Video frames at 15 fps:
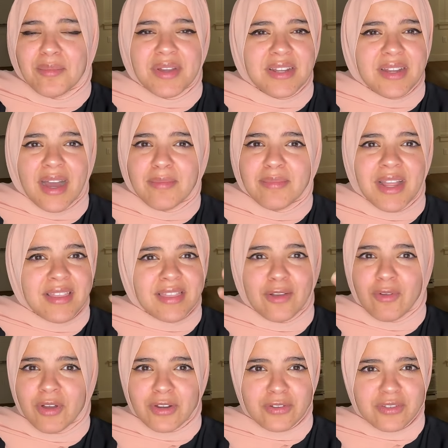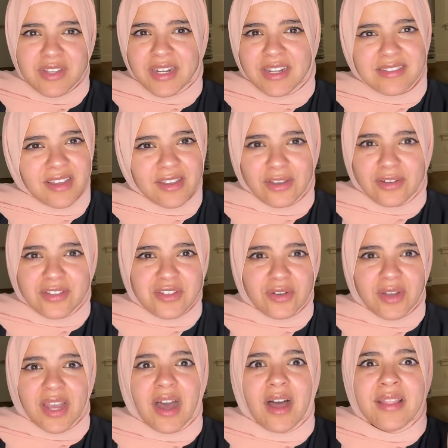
But I'm not the one who's going to tell you it's okay.